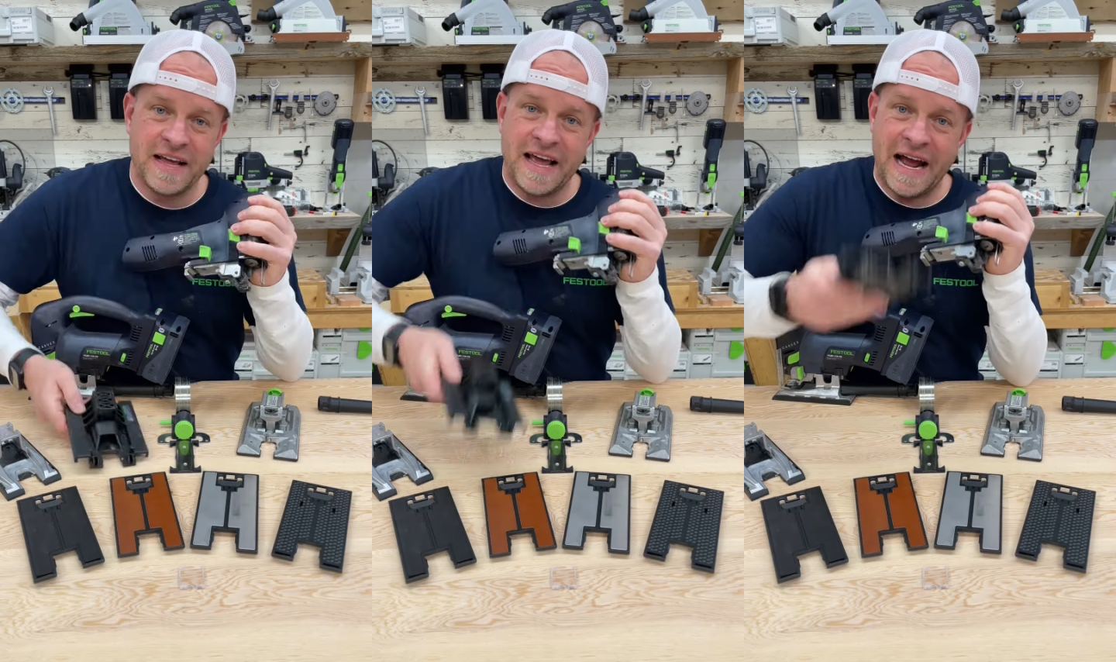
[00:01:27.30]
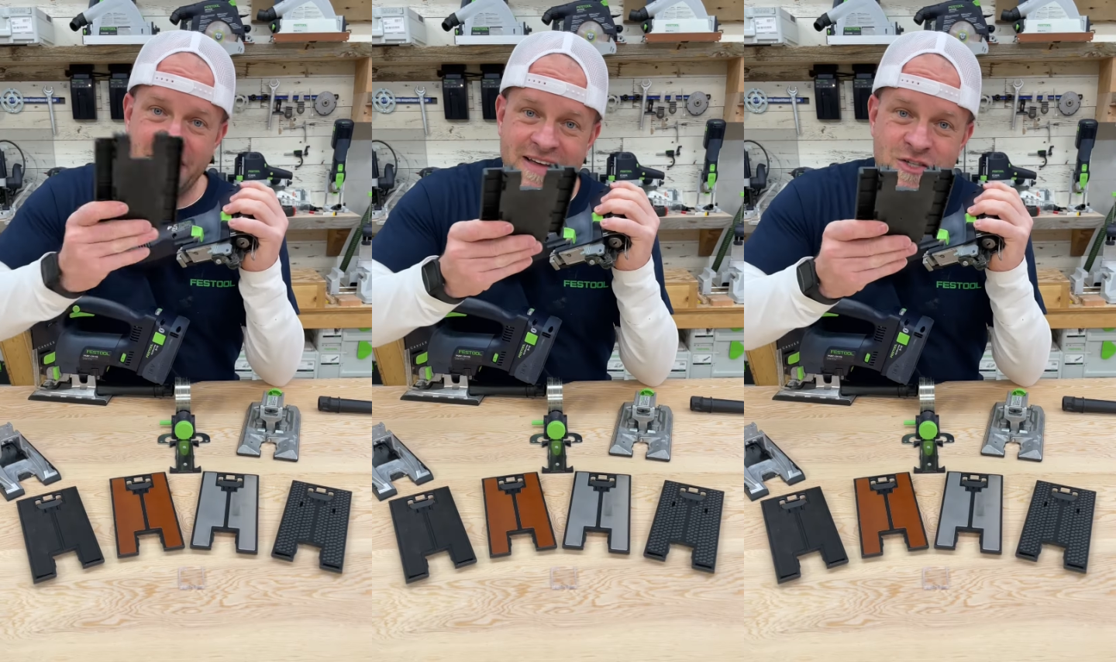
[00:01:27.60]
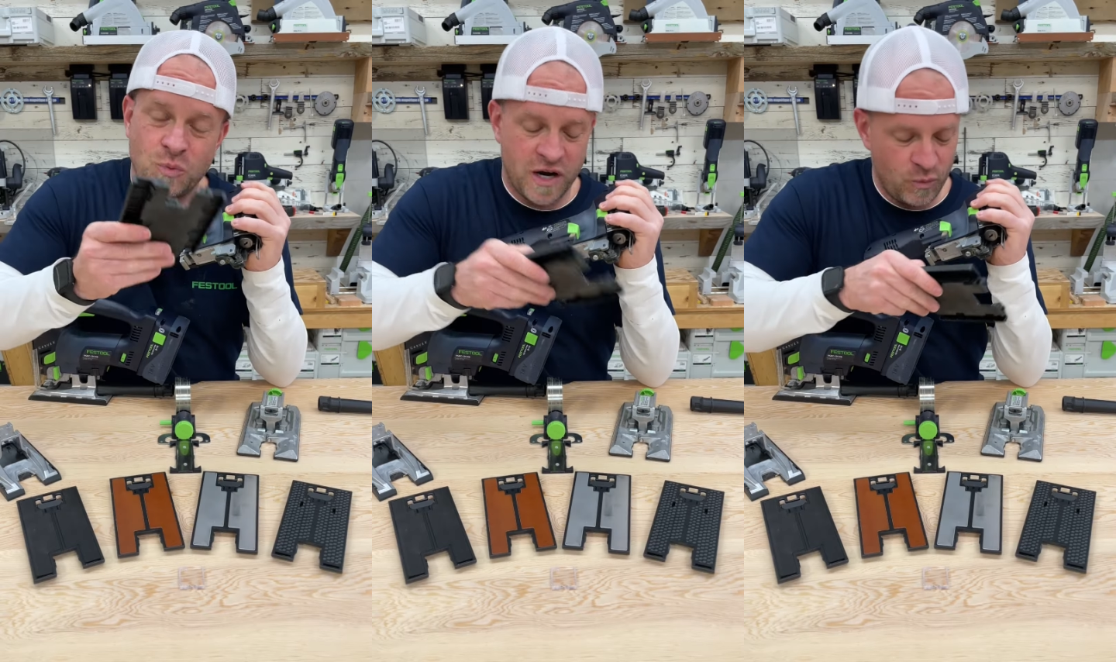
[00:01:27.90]
And this
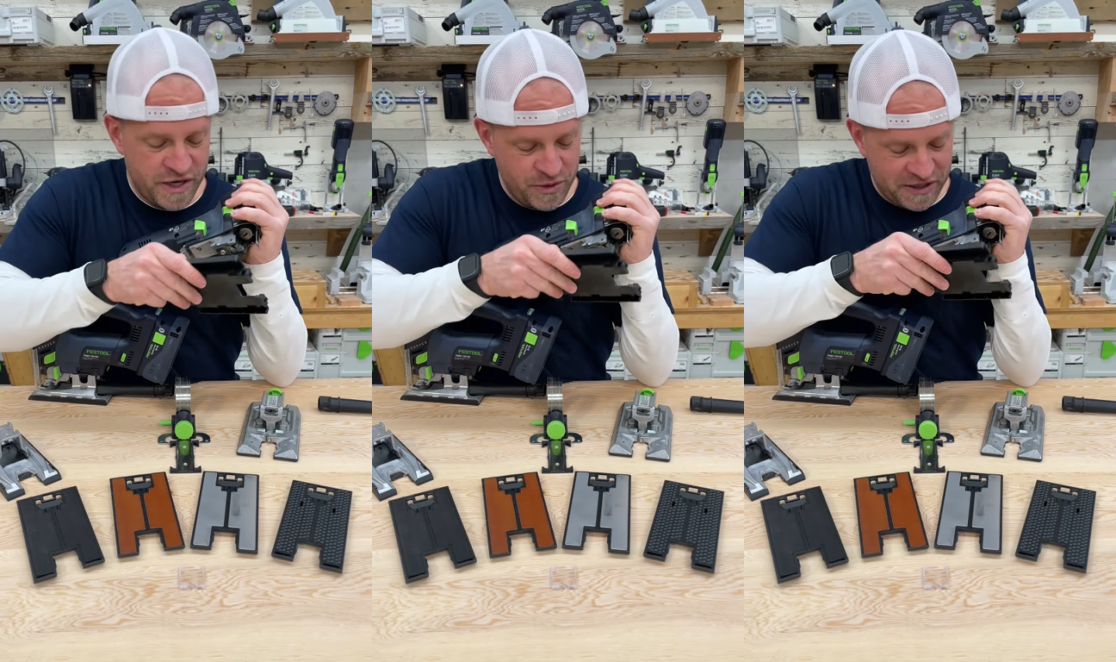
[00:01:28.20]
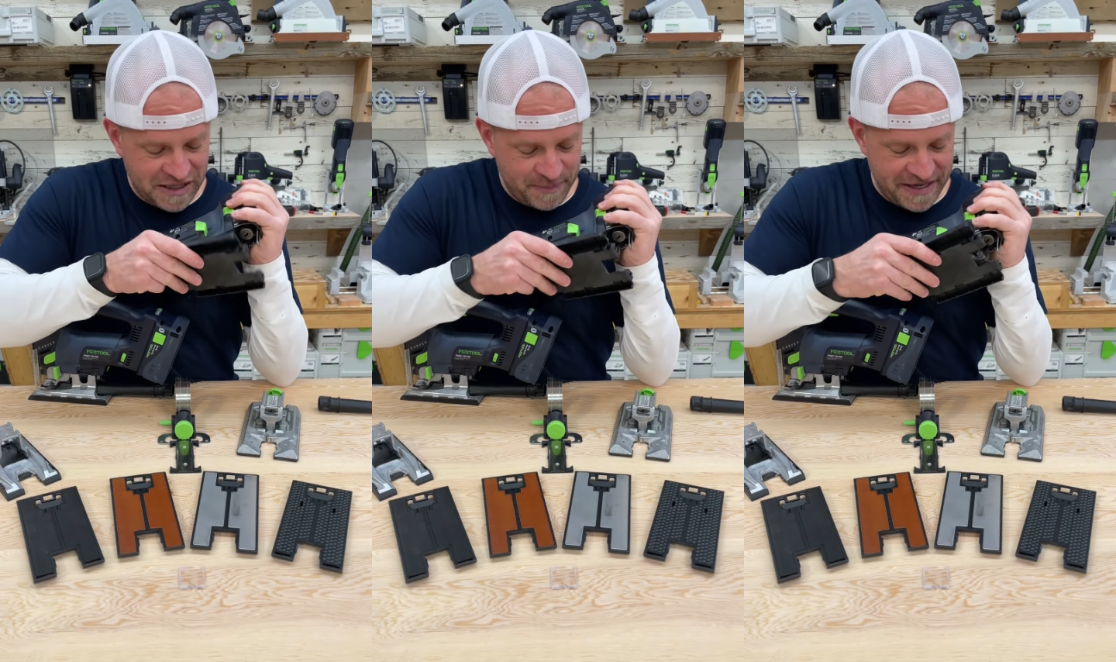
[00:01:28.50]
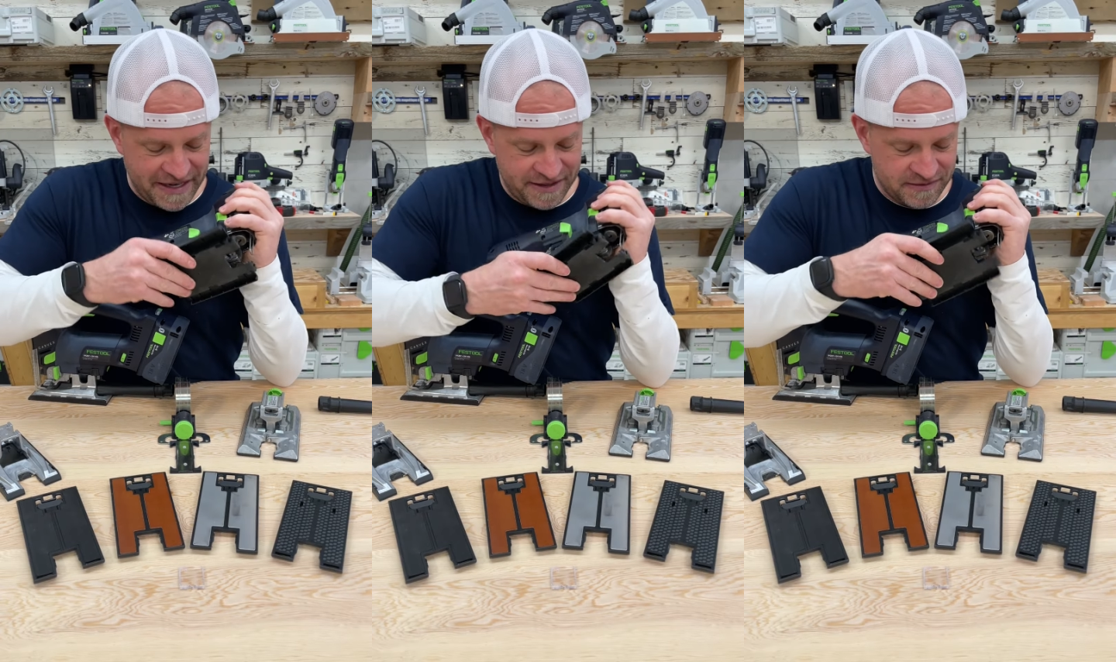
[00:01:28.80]
one, when you clip it
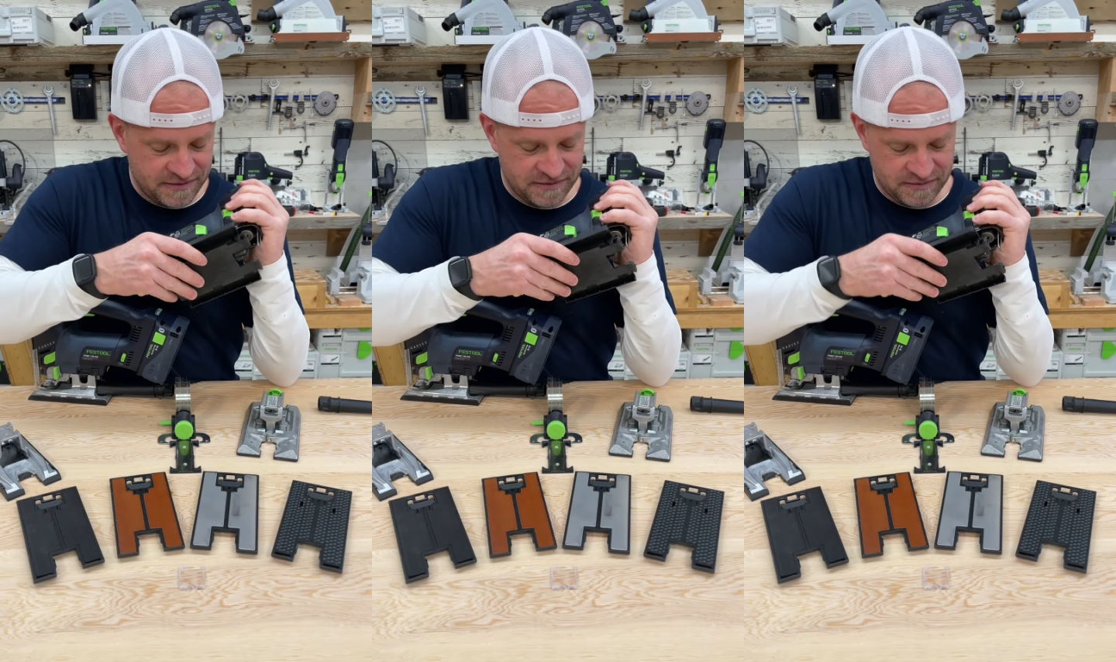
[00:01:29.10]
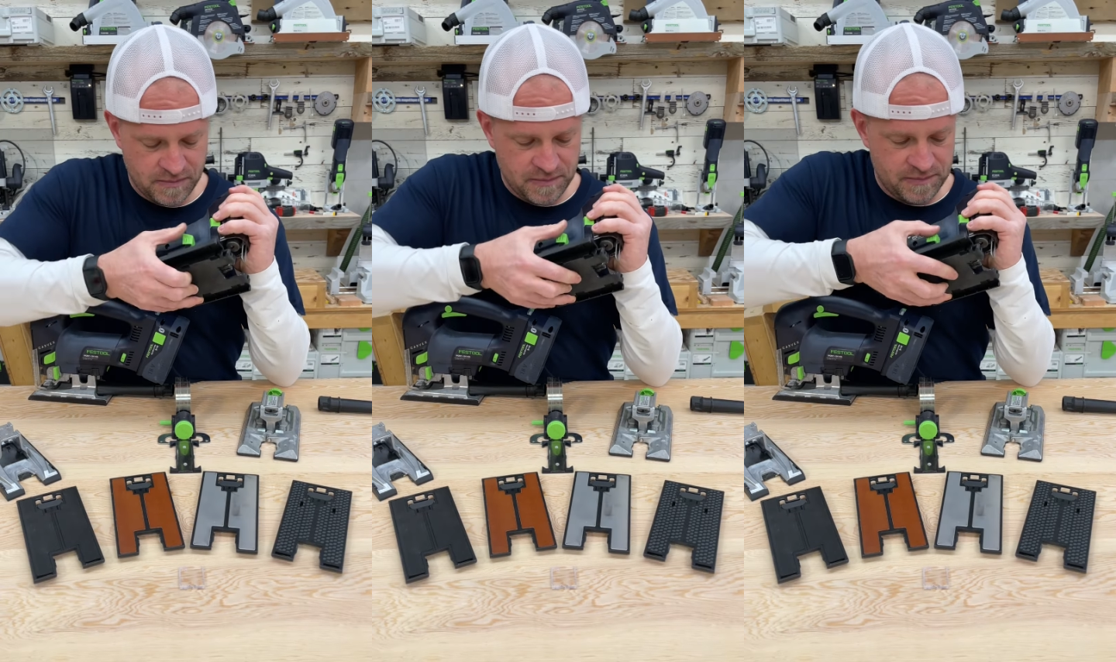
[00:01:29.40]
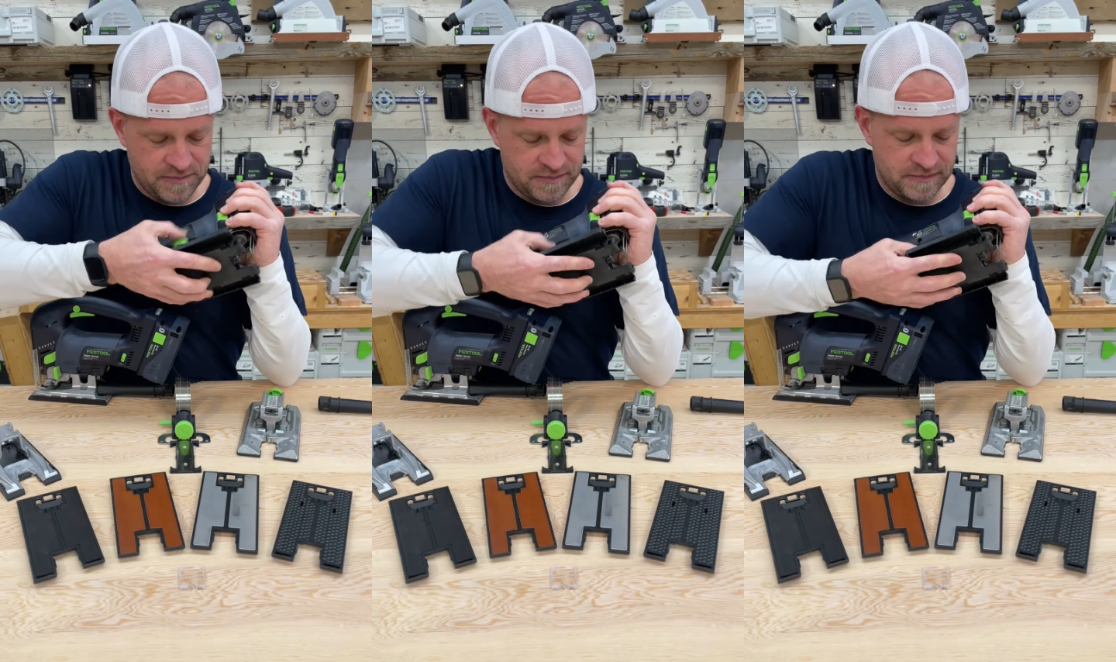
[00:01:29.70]
in,
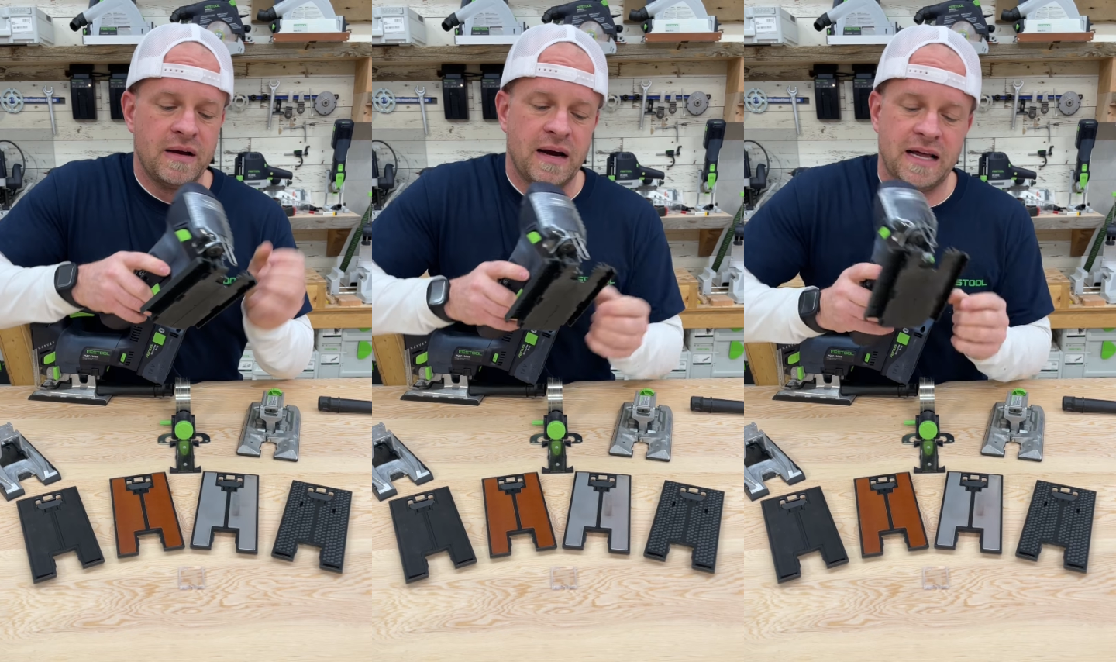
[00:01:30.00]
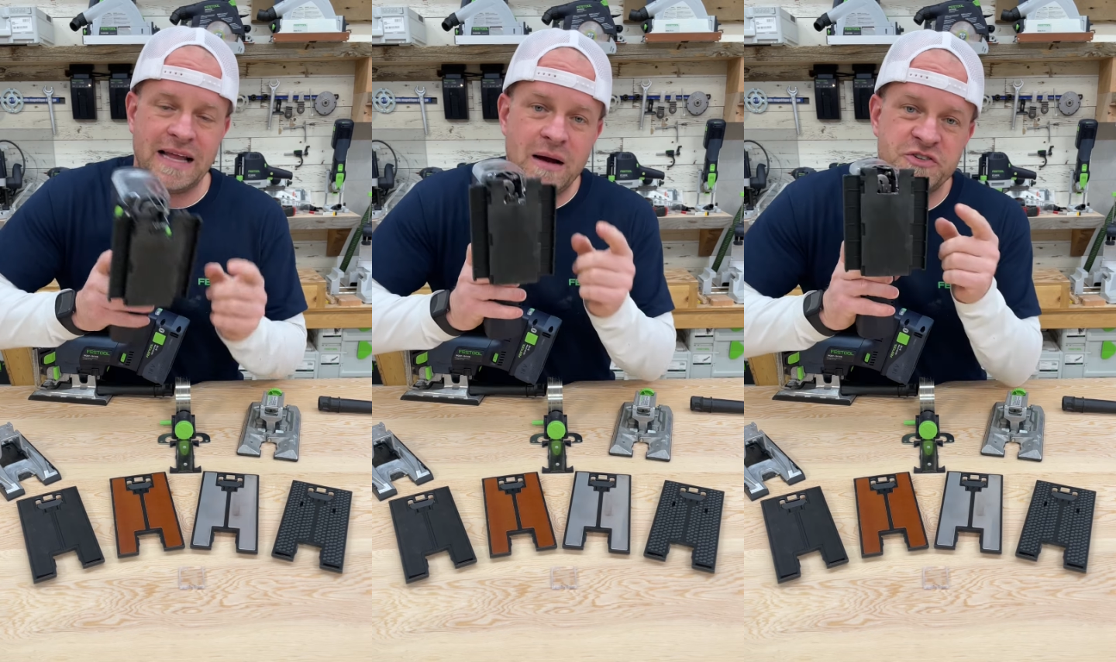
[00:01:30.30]
allows